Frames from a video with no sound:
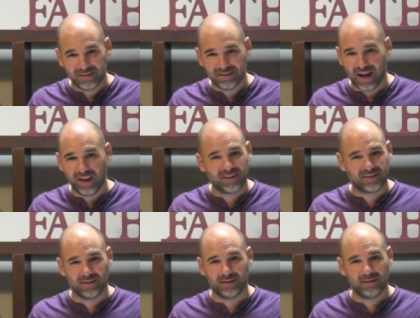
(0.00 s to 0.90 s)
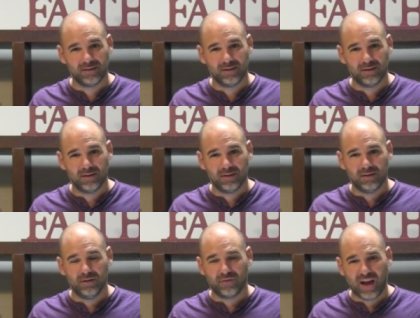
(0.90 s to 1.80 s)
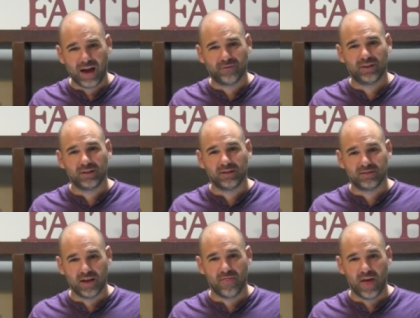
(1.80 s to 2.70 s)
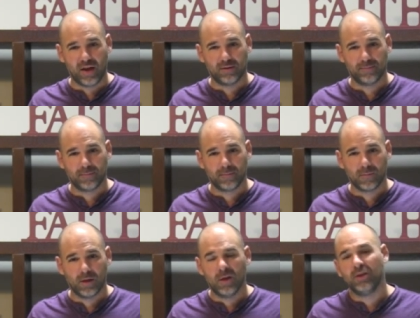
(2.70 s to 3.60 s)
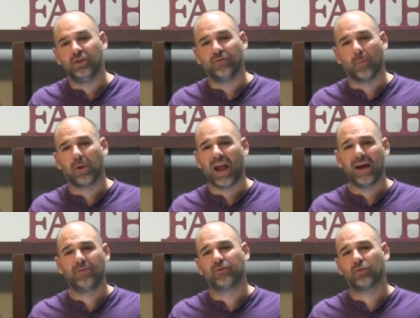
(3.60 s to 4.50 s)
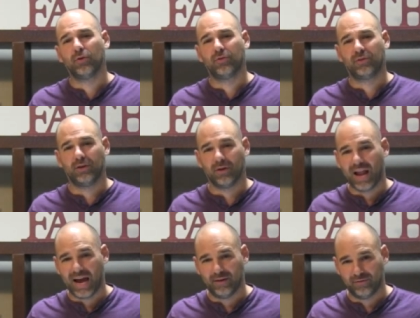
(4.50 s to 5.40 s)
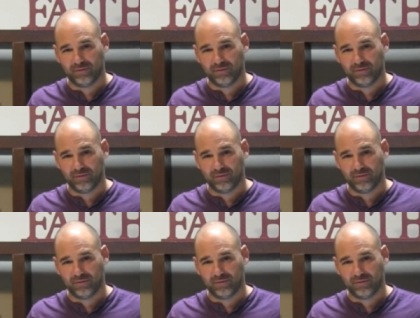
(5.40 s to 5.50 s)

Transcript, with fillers: Now listen, you've confidently said that. You've applied the truth to your life.